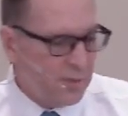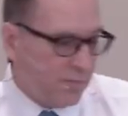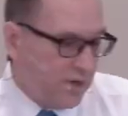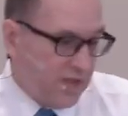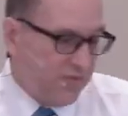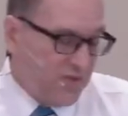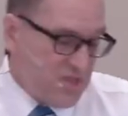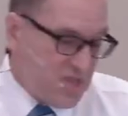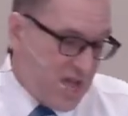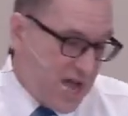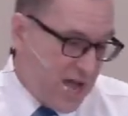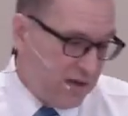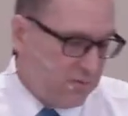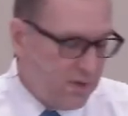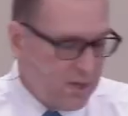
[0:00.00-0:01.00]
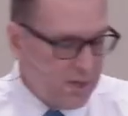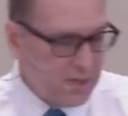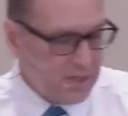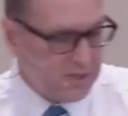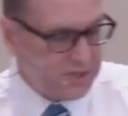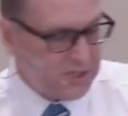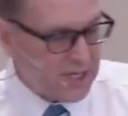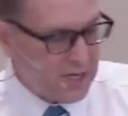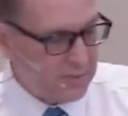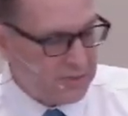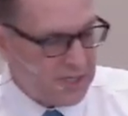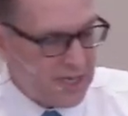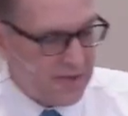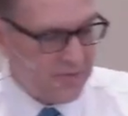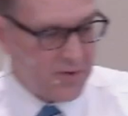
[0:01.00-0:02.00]
But even that, it seems
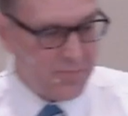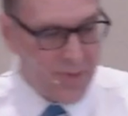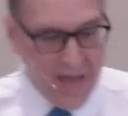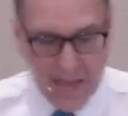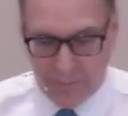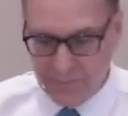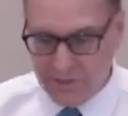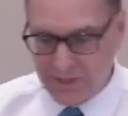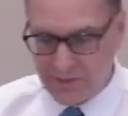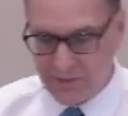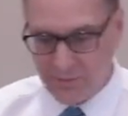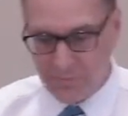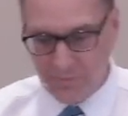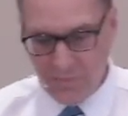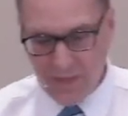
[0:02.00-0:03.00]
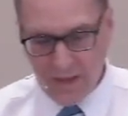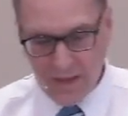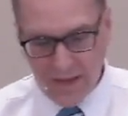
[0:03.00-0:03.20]
that even baptism